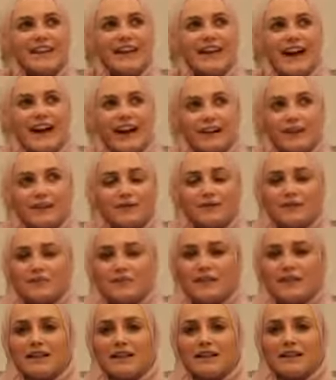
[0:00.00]
They
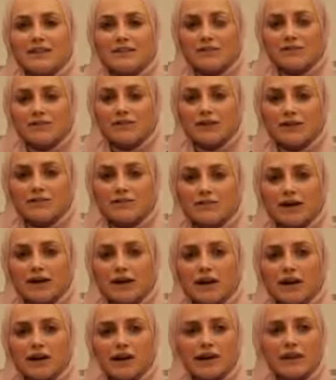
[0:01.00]
helped me shift
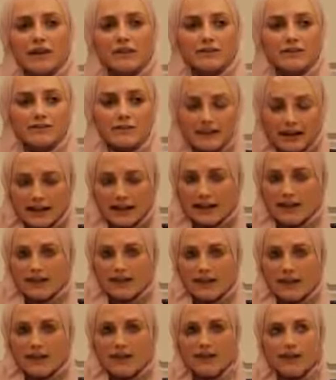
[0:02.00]
my
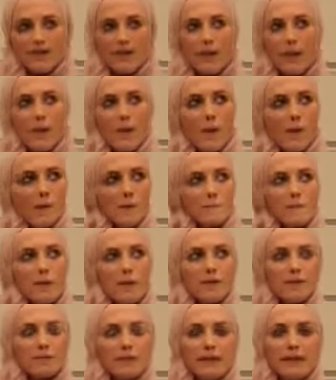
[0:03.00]
understanding of religion
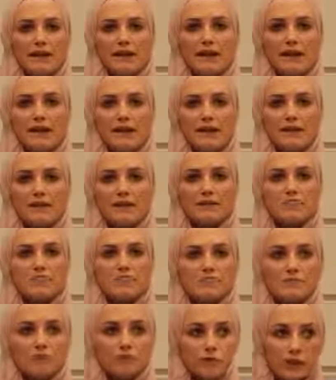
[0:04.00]
by being
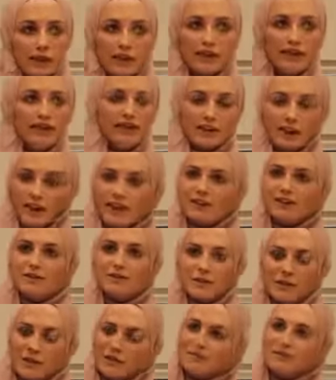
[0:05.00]
really
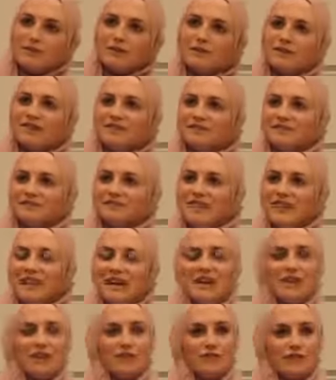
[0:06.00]
nice people,
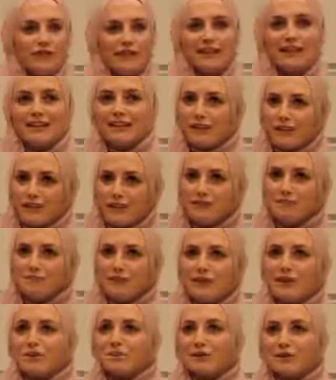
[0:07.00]
really
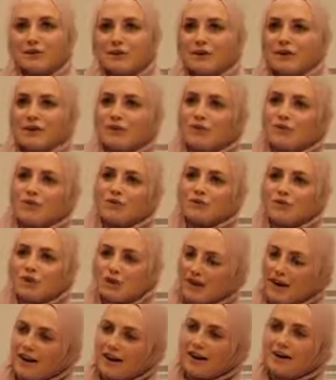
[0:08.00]
good people that you could
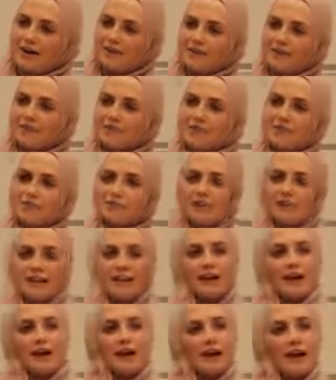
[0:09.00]
rely on,
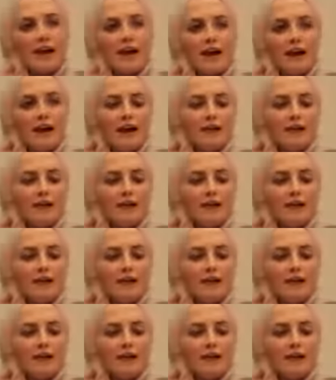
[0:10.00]
really